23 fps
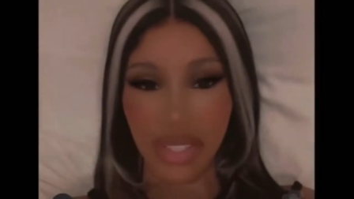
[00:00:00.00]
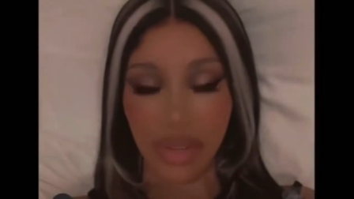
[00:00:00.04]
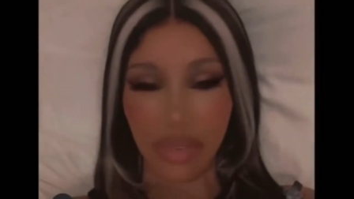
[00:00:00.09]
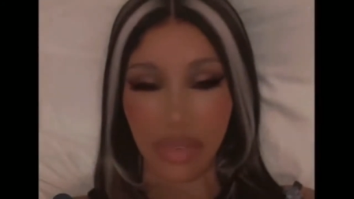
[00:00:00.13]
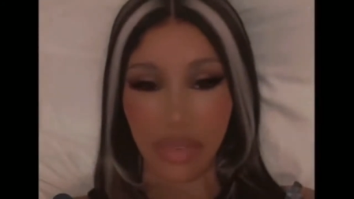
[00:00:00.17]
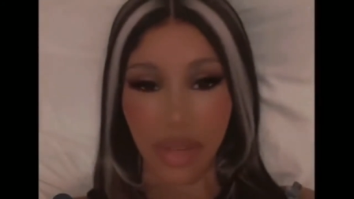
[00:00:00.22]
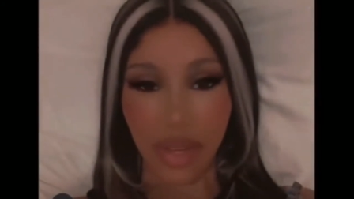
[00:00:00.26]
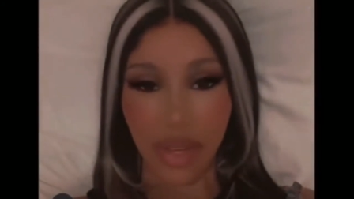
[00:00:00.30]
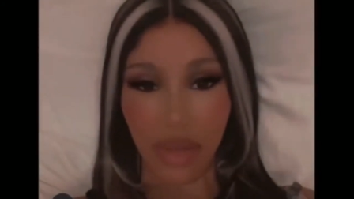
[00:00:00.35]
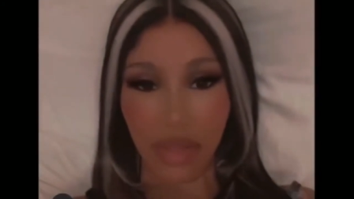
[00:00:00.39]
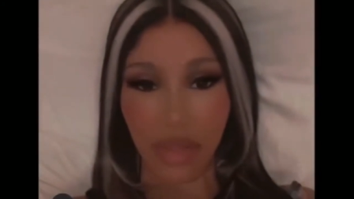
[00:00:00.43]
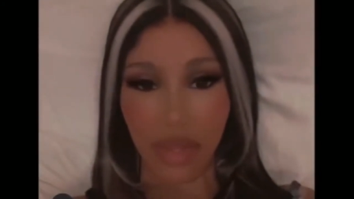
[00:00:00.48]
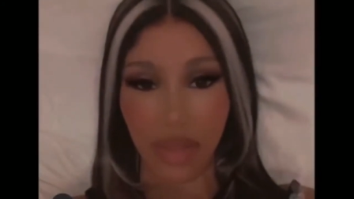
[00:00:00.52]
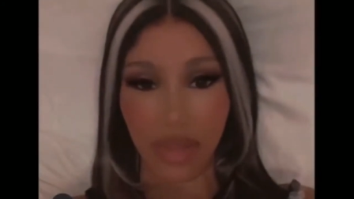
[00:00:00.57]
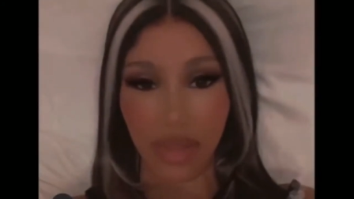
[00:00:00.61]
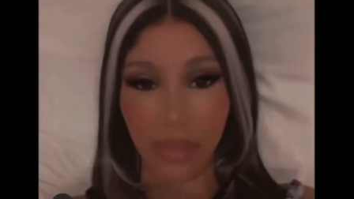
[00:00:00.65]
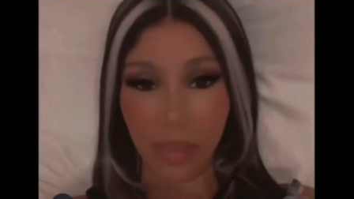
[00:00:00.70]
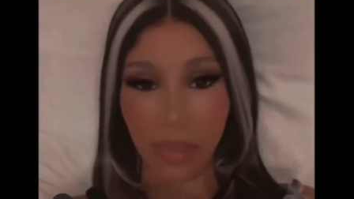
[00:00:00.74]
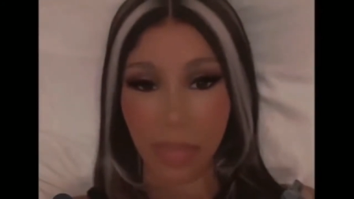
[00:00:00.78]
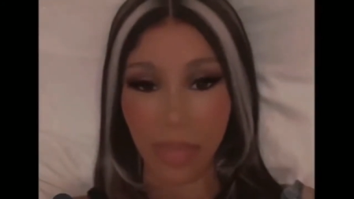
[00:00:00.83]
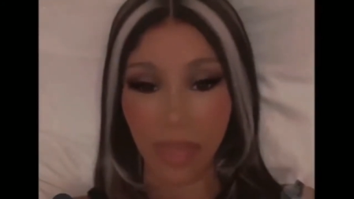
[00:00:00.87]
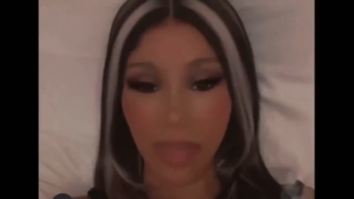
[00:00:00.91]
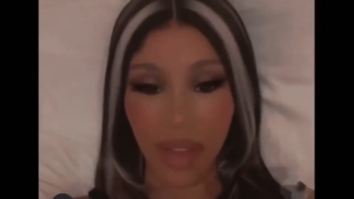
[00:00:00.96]
I'm gonna take this
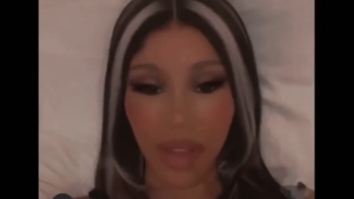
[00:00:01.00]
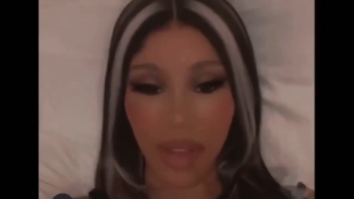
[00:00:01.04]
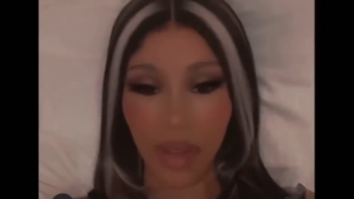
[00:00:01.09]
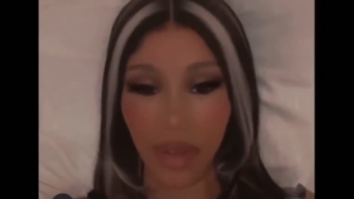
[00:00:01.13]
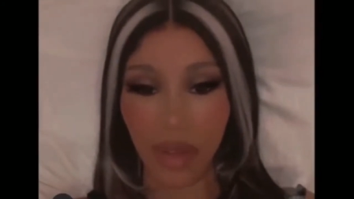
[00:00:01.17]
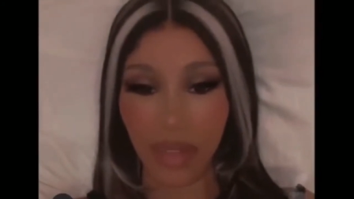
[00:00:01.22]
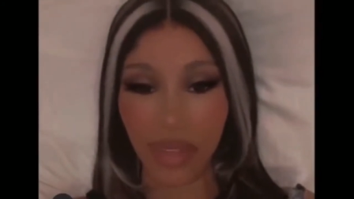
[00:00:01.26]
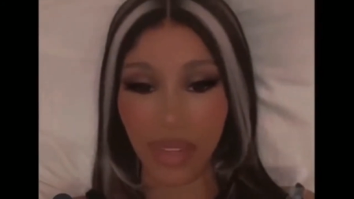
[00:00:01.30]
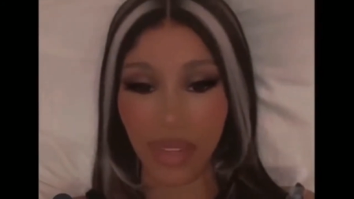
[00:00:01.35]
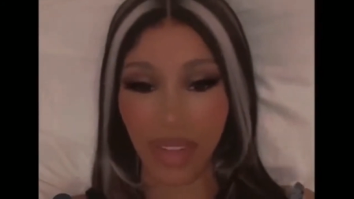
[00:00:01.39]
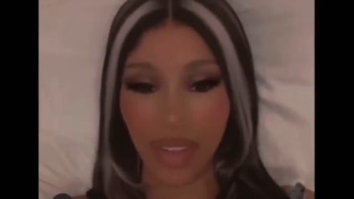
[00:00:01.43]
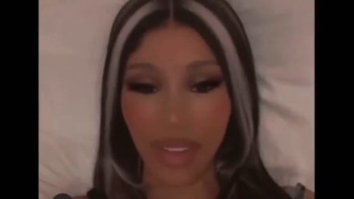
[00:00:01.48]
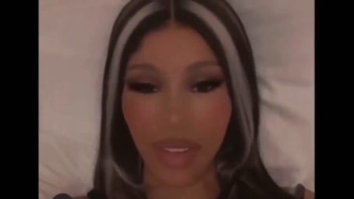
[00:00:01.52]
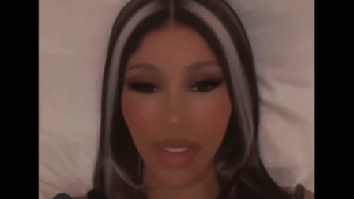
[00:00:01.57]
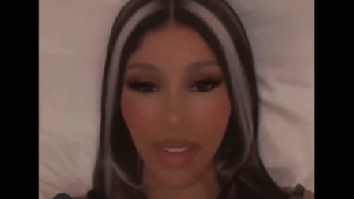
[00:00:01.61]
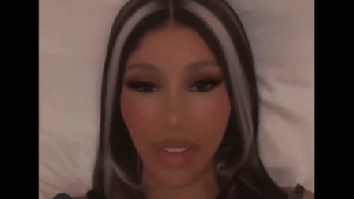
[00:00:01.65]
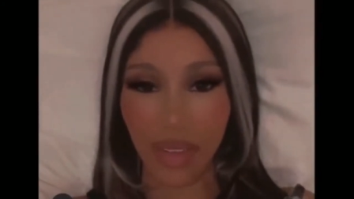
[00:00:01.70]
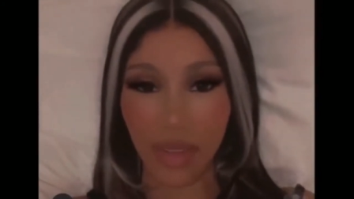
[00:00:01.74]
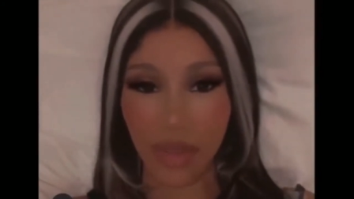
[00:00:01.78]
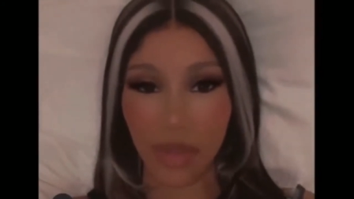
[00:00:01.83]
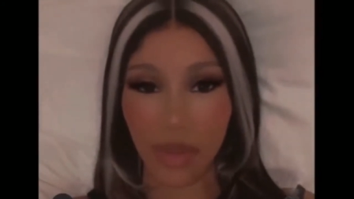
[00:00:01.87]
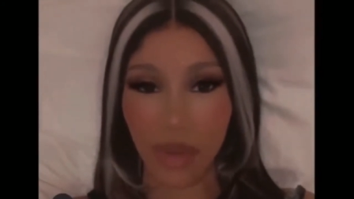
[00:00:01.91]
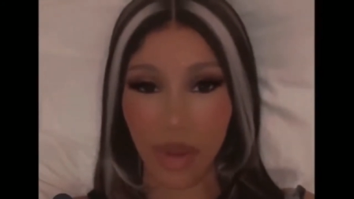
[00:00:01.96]
shit off. Wait, hold on.
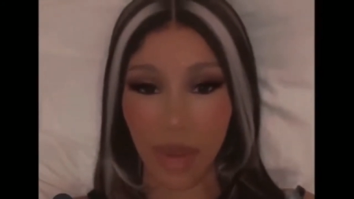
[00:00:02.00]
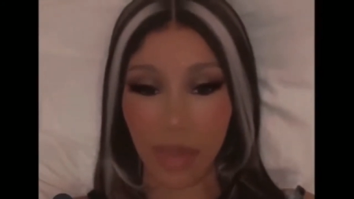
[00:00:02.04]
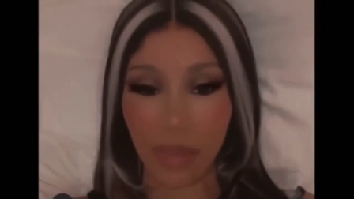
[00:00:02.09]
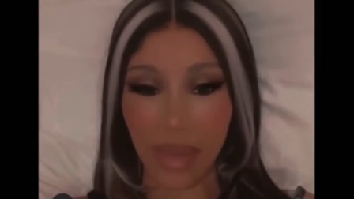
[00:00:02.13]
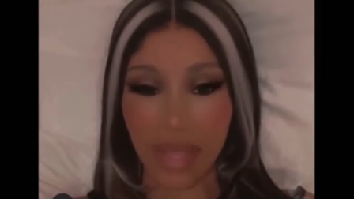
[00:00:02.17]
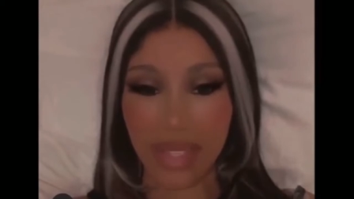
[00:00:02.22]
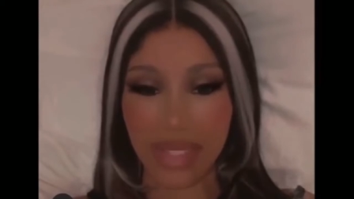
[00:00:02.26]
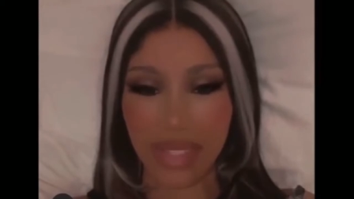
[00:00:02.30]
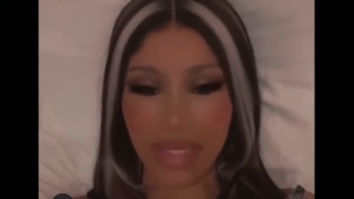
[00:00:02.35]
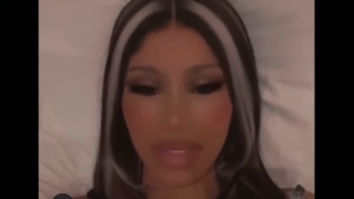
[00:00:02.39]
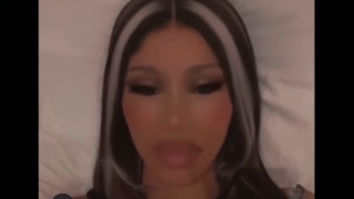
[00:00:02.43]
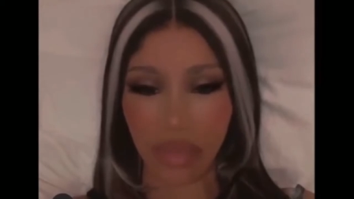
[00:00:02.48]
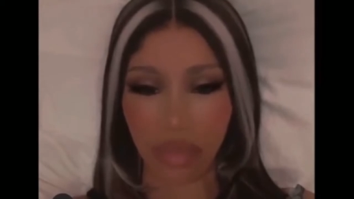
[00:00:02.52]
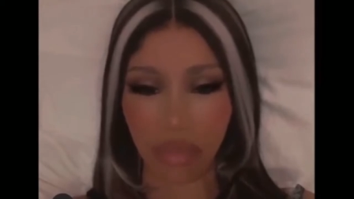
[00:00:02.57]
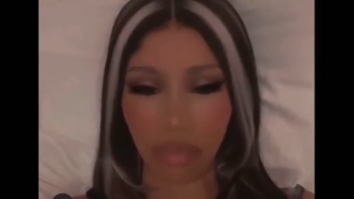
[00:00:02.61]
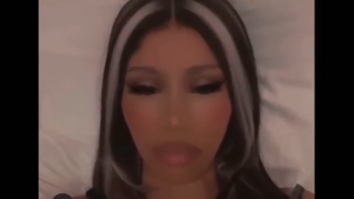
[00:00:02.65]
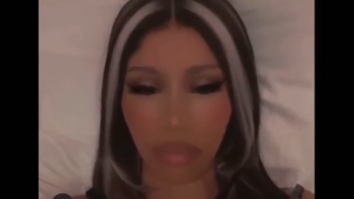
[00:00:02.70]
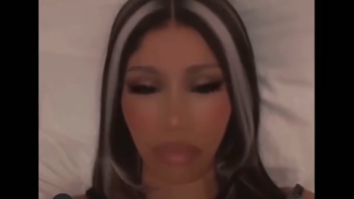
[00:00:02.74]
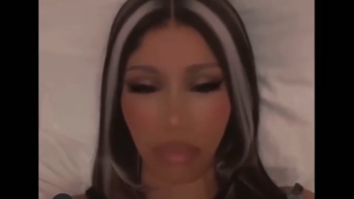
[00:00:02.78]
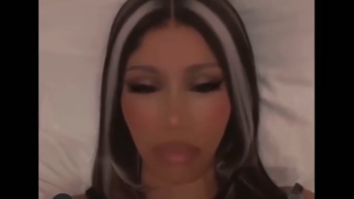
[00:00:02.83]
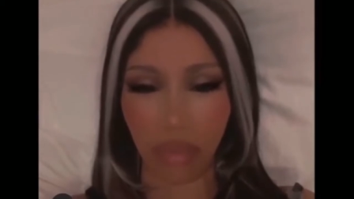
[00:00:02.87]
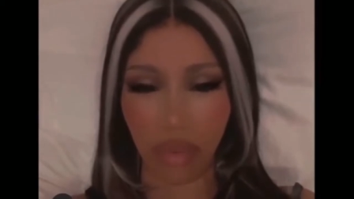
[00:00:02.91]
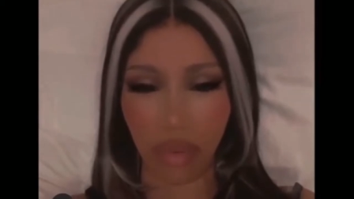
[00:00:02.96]
Hold on, y'all. You
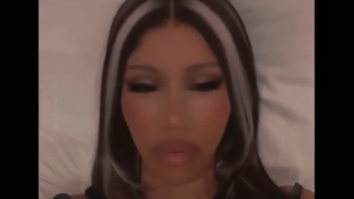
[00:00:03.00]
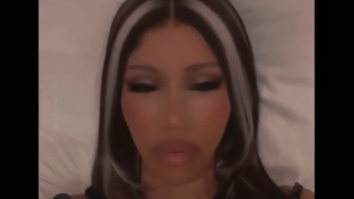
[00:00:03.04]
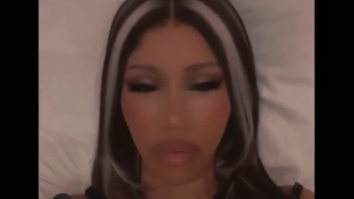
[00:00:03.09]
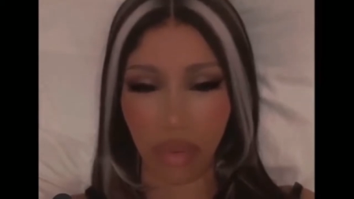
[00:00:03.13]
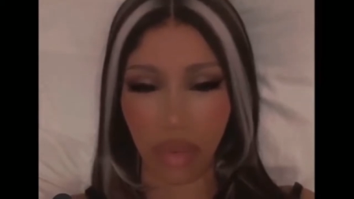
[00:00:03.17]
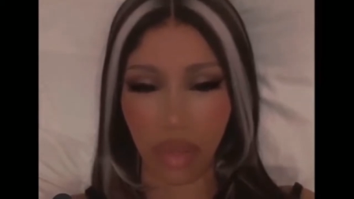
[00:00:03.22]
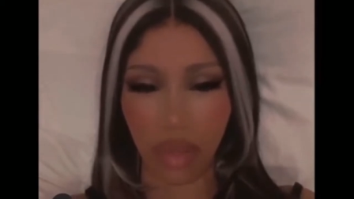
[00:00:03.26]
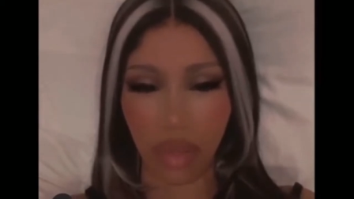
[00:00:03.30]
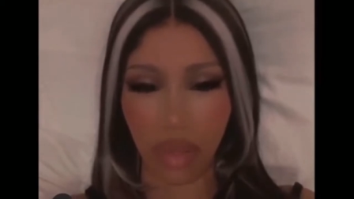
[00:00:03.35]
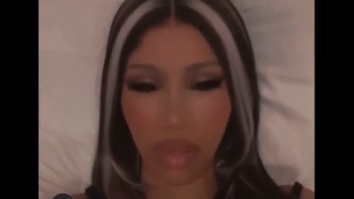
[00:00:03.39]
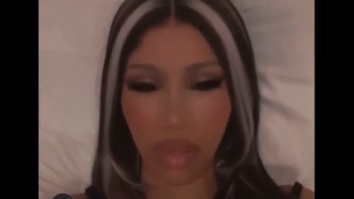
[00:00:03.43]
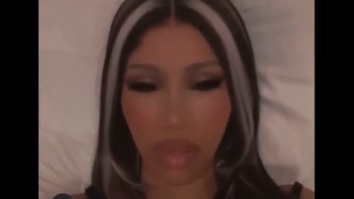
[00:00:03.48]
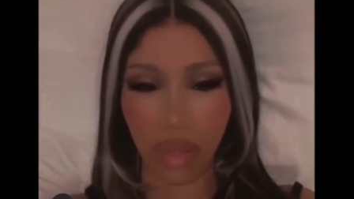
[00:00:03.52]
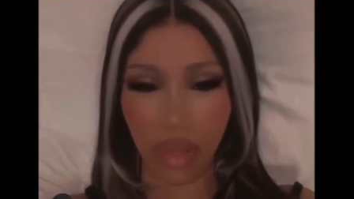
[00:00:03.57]
know I'm not taking.